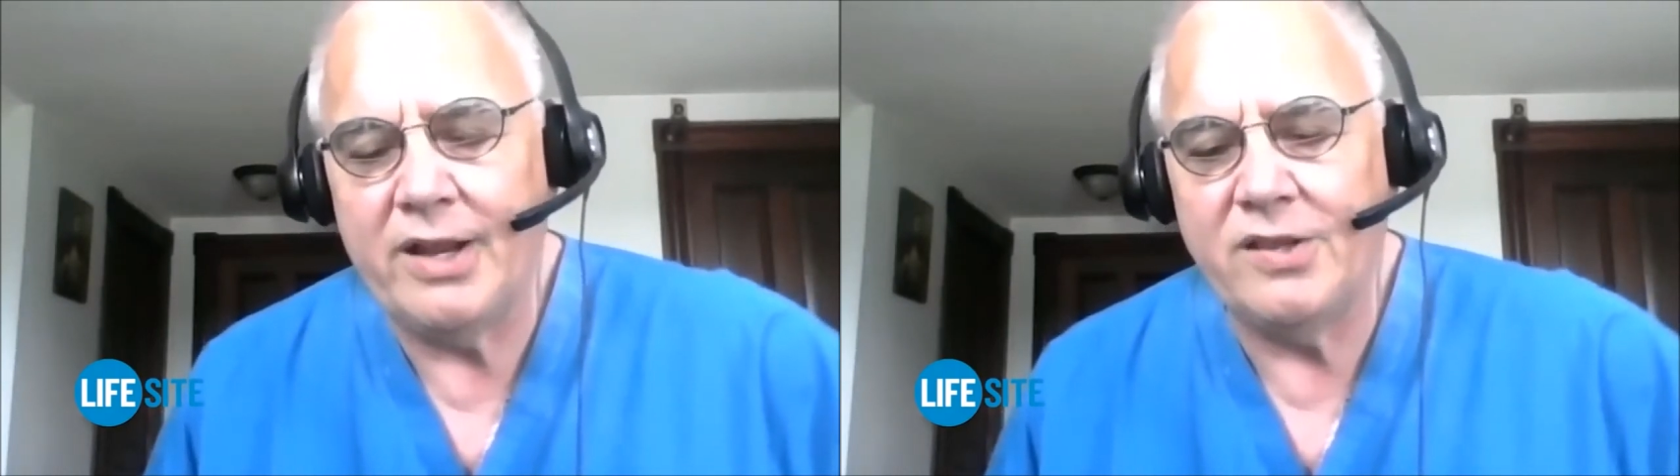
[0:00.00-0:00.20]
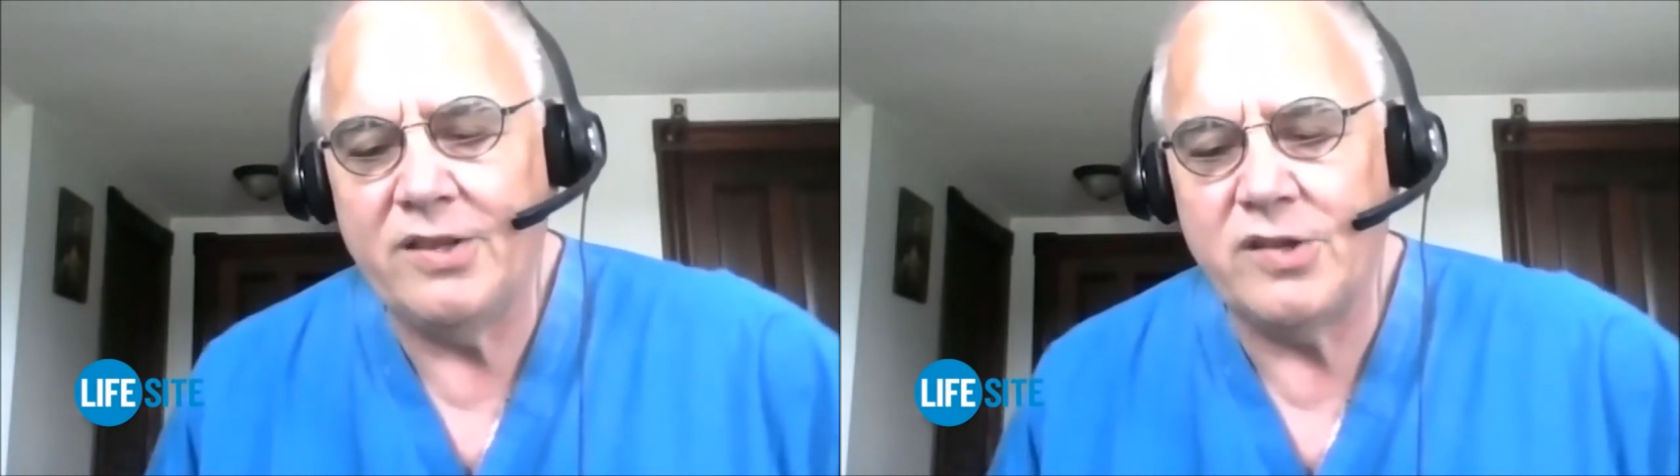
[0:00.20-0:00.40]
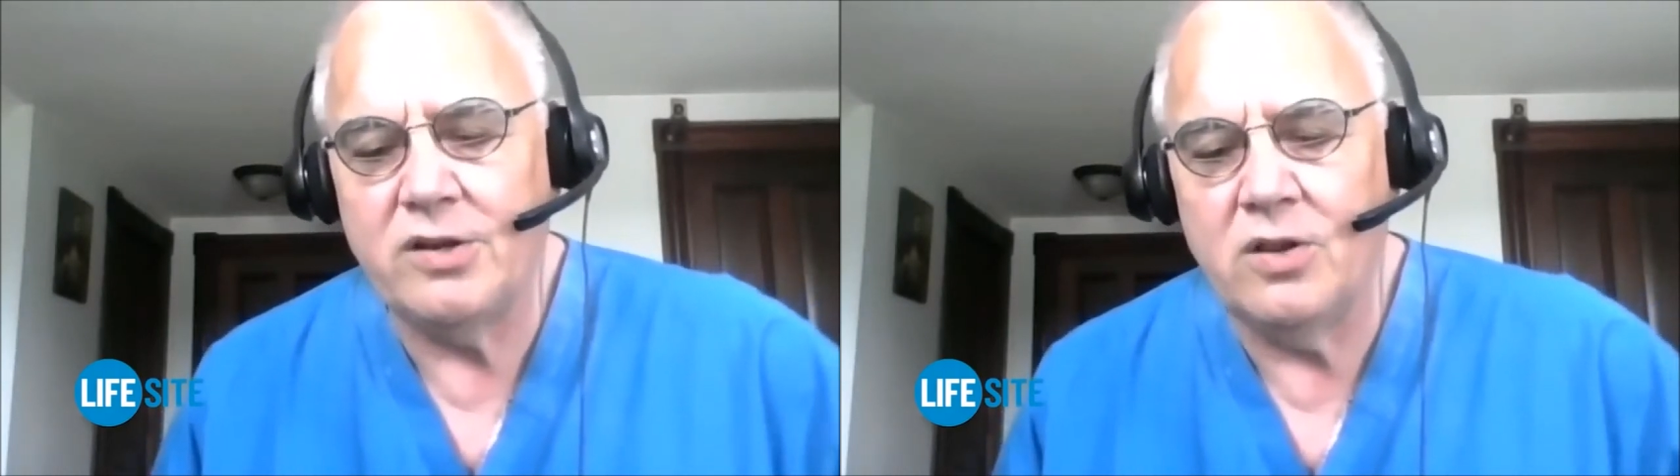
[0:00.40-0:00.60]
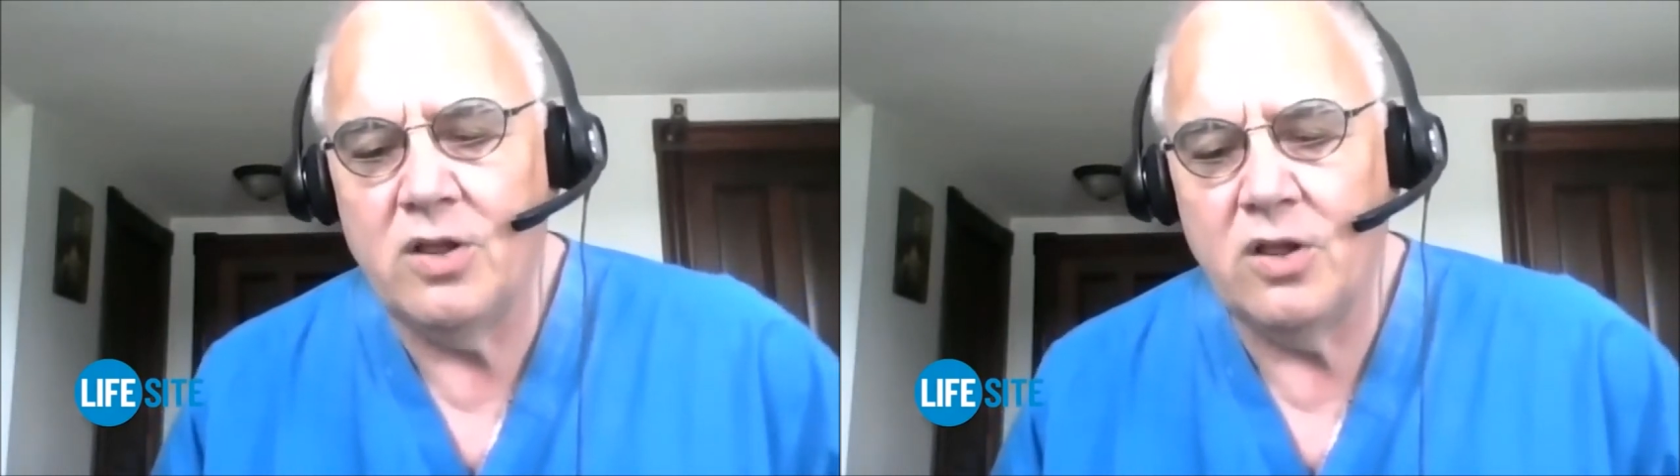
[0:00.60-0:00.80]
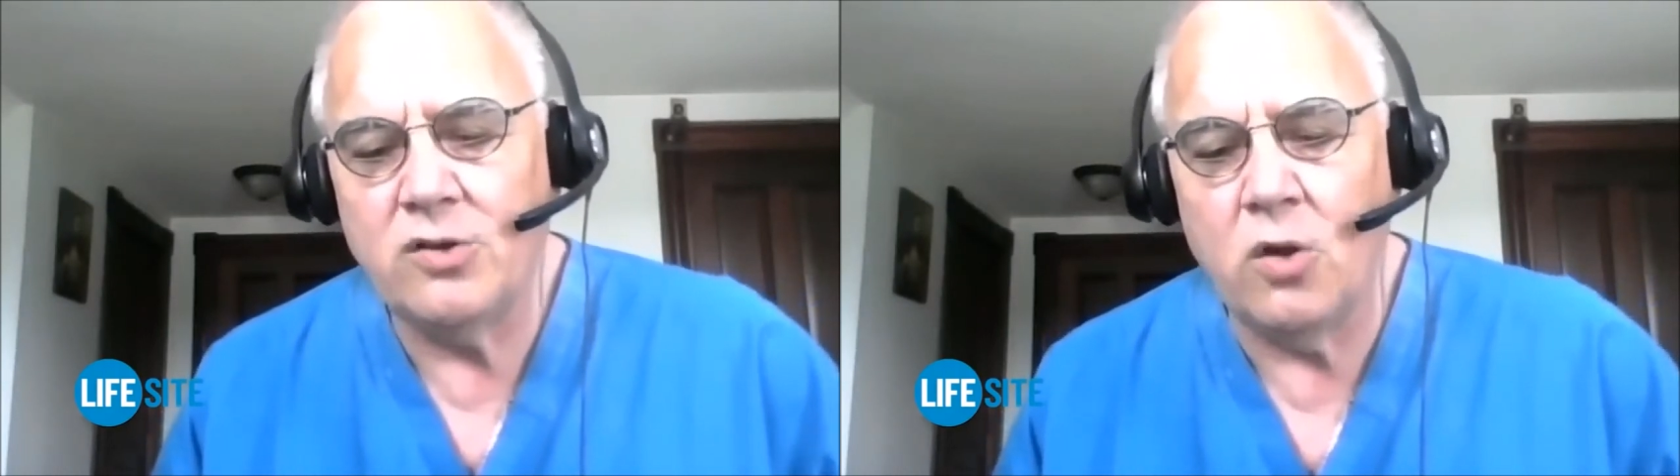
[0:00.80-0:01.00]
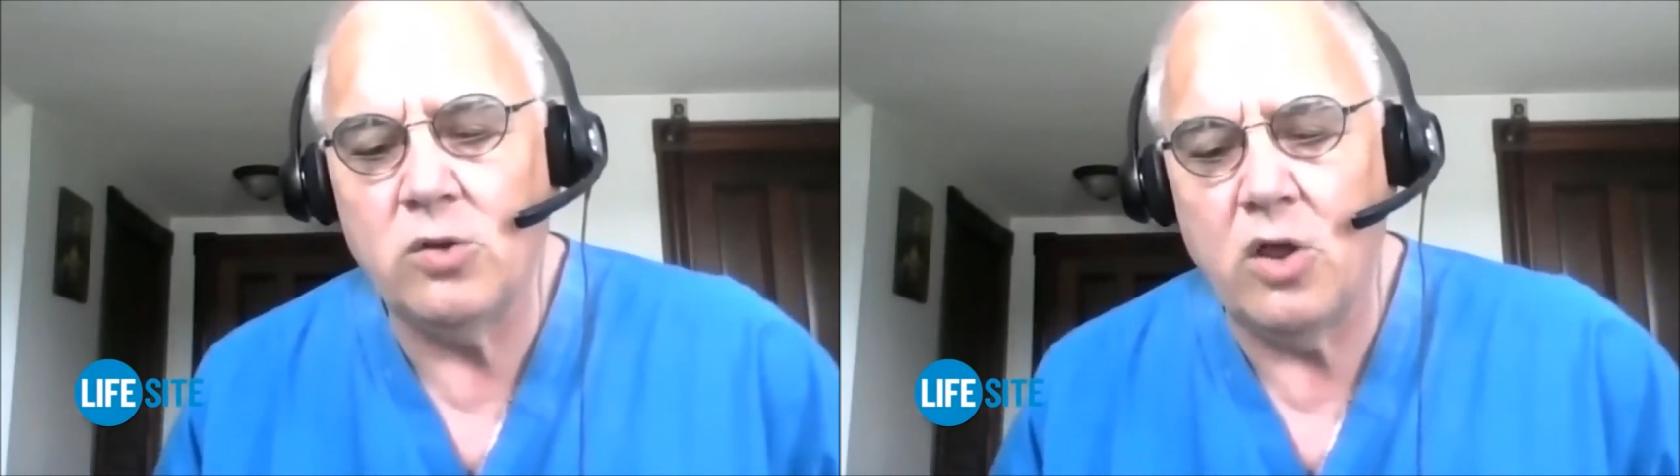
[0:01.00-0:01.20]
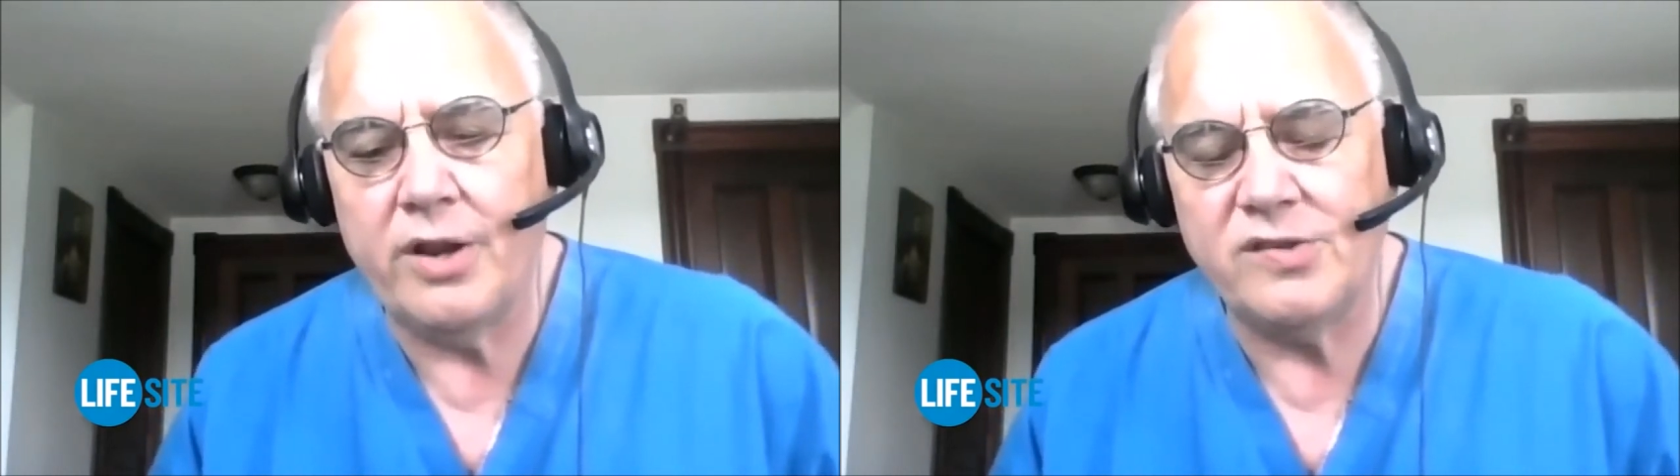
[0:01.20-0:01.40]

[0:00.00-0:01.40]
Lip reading: And he said, no, Claude.